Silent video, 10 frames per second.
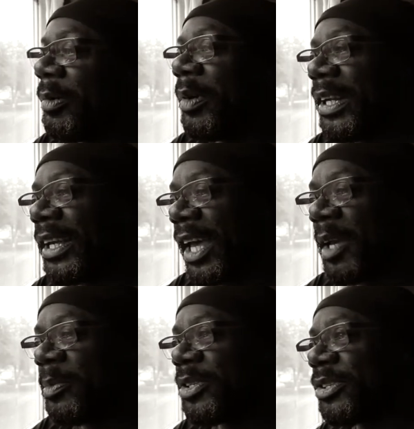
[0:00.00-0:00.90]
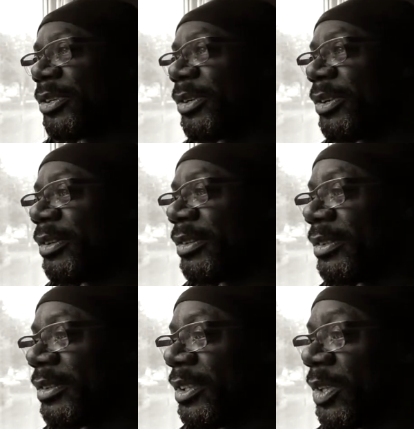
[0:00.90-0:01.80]
when it came to
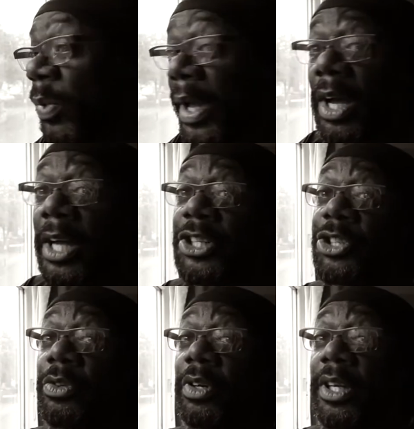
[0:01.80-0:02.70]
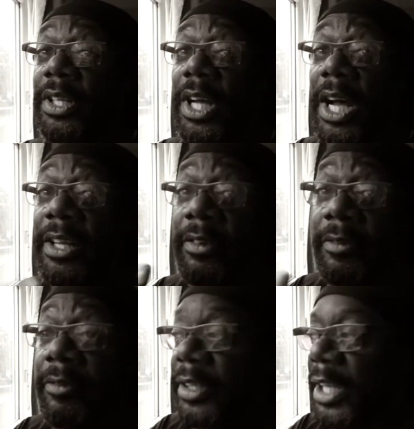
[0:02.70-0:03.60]
the way I shoot and the kind of